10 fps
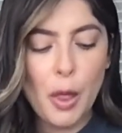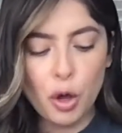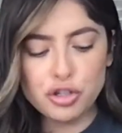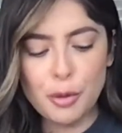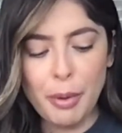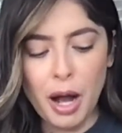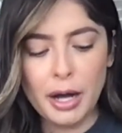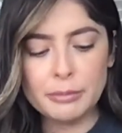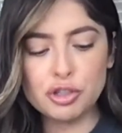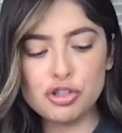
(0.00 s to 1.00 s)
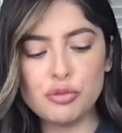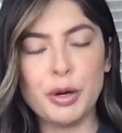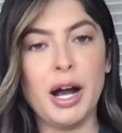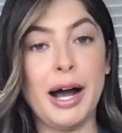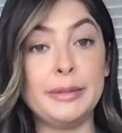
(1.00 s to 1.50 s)
Those are bomb. They're
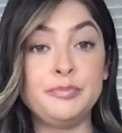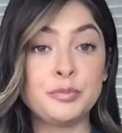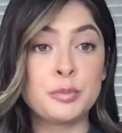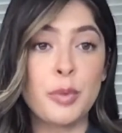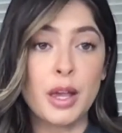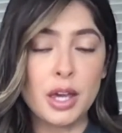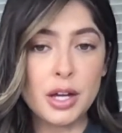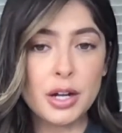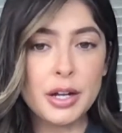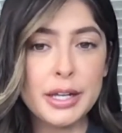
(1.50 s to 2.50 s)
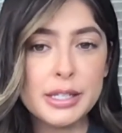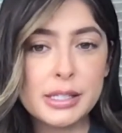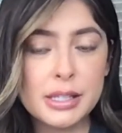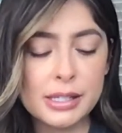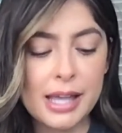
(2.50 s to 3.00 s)
super hot. Here
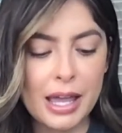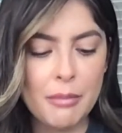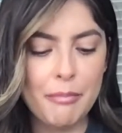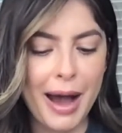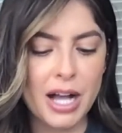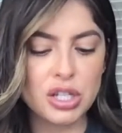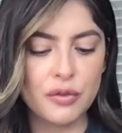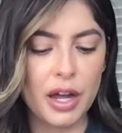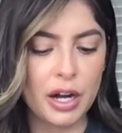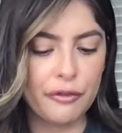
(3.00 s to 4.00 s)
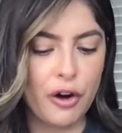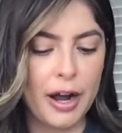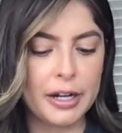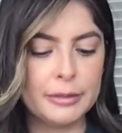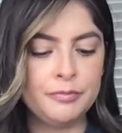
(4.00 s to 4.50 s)
is the second batch of the air
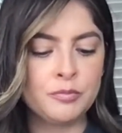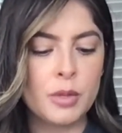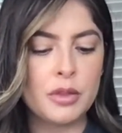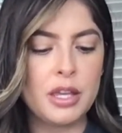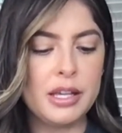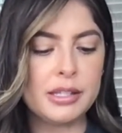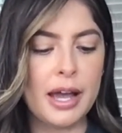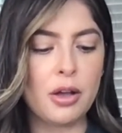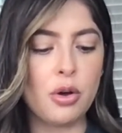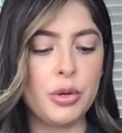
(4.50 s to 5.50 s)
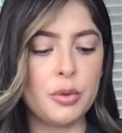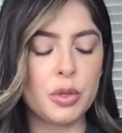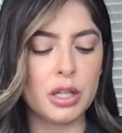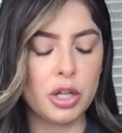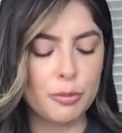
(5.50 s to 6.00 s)
fryer. These I coated
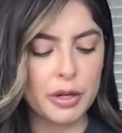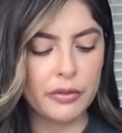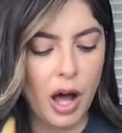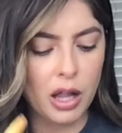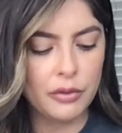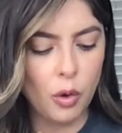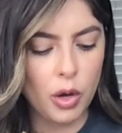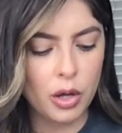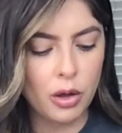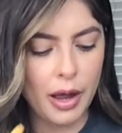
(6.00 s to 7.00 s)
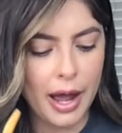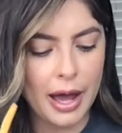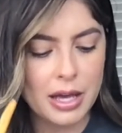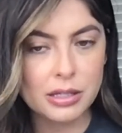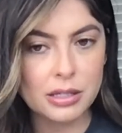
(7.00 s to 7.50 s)
with a little bit of olive oil
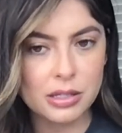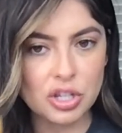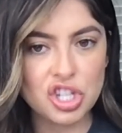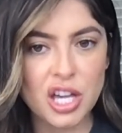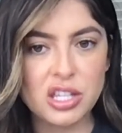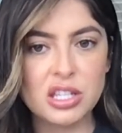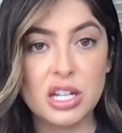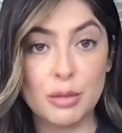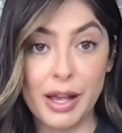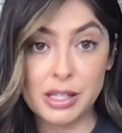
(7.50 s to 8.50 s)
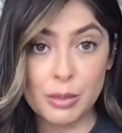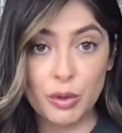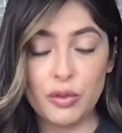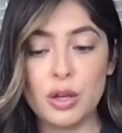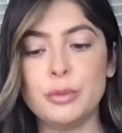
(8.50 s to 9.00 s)
as suggested by some
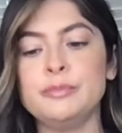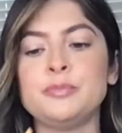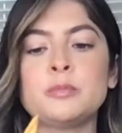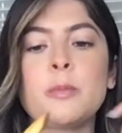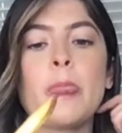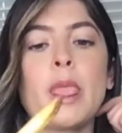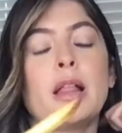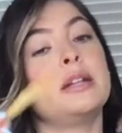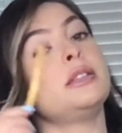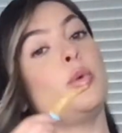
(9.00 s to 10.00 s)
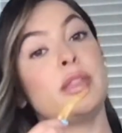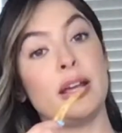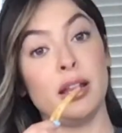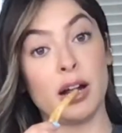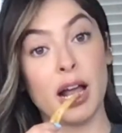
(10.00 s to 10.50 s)
of you. Let's see what
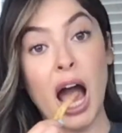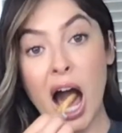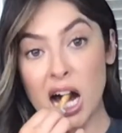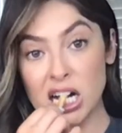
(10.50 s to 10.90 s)
they like.